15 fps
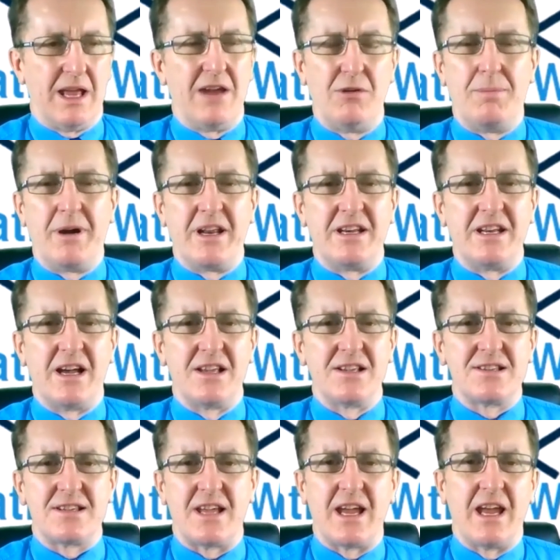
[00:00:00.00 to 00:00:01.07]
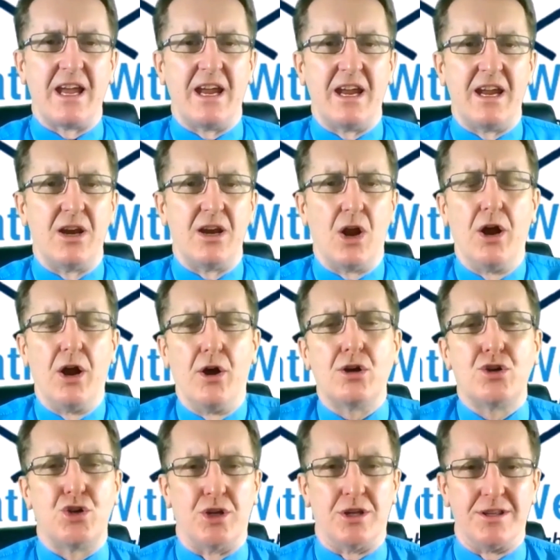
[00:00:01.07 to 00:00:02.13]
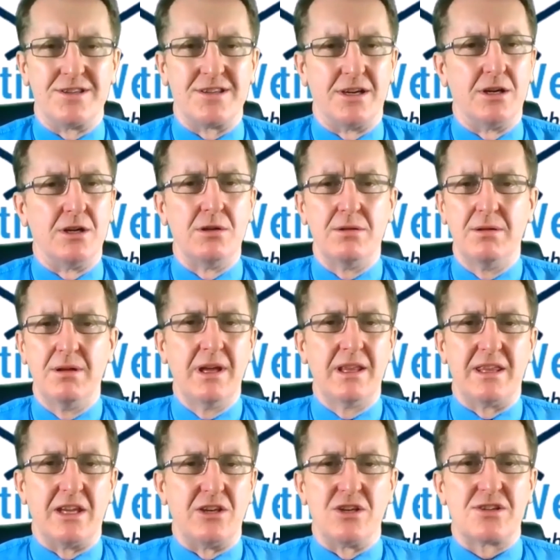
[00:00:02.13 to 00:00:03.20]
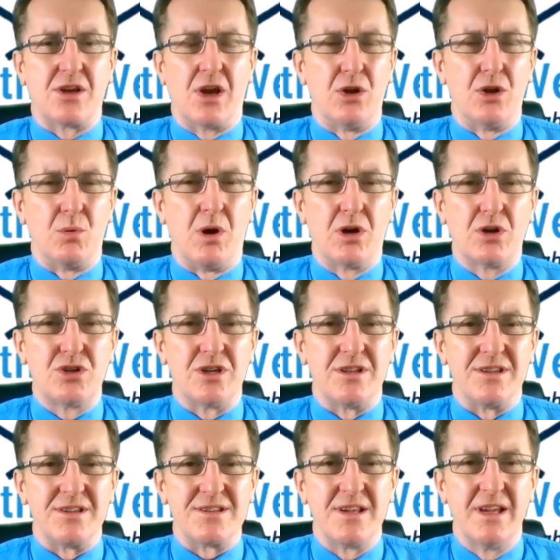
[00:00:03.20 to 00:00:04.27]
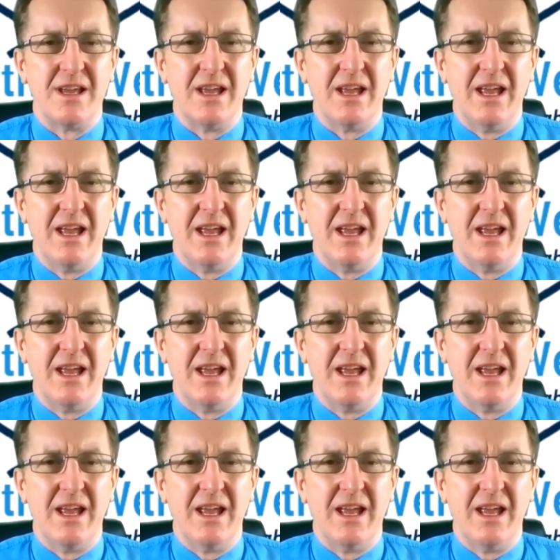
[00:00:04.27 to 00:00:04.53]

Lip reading: everybody does an auction, so they just go to auctions